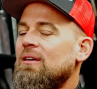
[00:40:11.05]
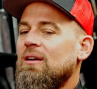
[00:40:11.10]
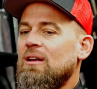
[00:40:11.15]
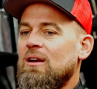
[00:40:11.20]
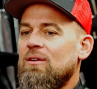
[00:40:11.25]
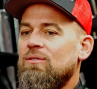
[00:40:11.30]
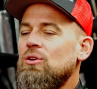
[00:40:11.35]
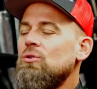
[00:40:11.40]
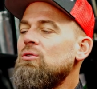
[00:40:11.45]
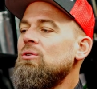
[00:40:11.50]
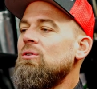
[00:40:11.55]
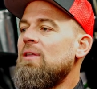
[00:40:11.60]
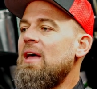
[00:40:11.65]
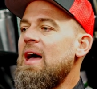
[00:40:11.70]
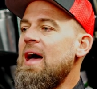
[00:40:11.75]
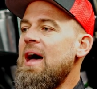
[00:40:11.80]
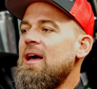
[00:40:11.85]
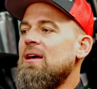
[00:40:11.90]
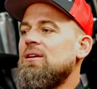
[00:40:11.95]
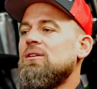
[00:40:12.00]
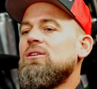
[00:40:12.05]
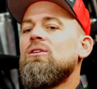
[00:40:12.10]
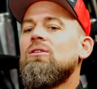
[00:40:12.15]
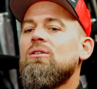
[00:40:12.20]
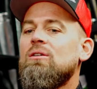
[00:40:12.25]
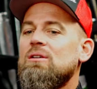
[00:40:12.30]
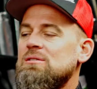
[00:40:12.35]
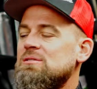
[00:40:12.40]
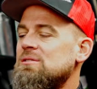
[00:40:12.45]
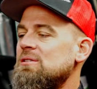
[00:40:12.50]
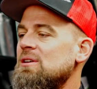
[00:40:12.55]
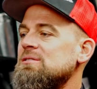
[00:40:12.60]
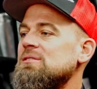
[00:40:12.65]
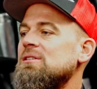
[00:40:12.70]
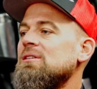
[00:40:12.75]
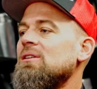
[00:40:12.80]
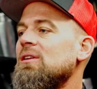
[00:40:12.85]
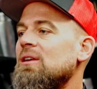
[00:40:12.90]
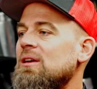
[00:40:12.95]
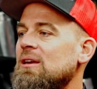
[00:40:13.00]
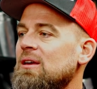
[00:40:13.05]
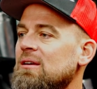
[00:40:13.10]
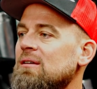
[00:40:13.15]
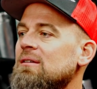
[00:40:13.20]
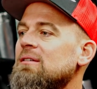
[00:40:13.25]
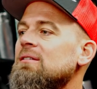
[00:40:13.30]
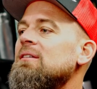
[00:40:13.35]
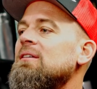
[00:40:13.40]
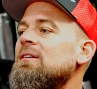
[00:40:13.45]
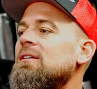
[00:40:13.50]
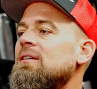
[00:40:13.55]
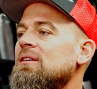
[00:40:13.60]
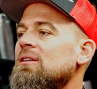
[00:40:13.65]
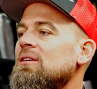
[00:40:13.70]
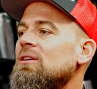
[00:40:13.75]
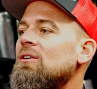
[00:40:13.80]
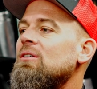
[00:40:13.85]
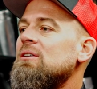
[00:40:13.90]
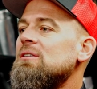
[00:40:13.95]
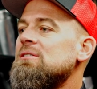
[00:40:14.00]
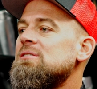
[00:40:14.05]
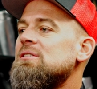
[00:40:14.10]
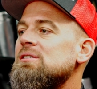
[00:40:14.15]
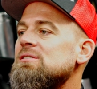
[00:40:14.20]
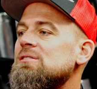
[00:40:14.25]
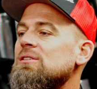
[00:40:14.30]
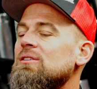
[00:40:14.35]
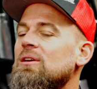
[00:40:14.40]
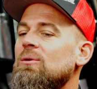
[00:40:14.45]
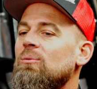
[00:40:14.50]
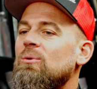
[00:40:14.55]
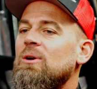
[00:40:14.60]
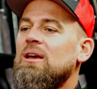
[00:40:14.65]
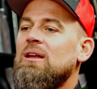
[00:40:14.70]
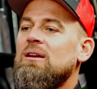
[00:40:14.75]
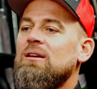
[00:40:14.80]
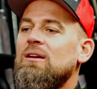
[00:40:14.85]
And if you do that, you'll consistently win.